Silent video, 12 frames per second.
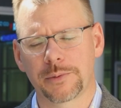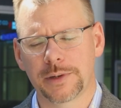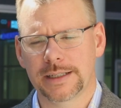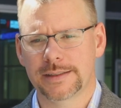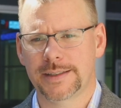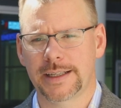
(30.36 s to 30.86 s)

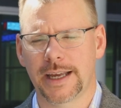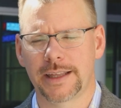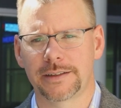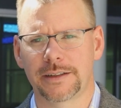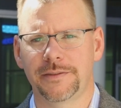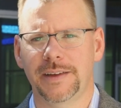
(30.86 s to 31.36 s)
brings
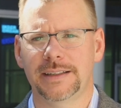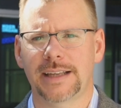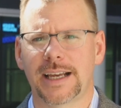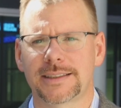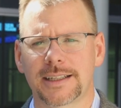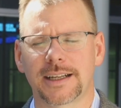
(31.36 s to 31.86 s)
together in a
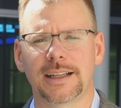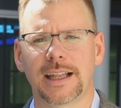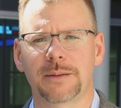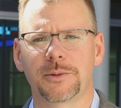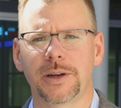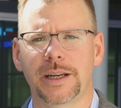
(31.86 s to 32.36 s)
fantastic
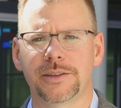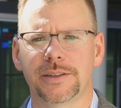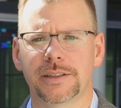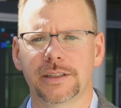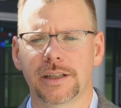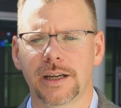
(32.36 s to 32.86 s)

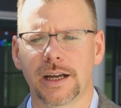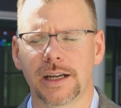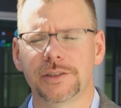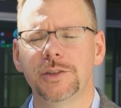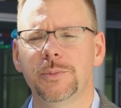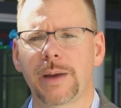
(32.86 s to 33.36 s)
collaboration uh, two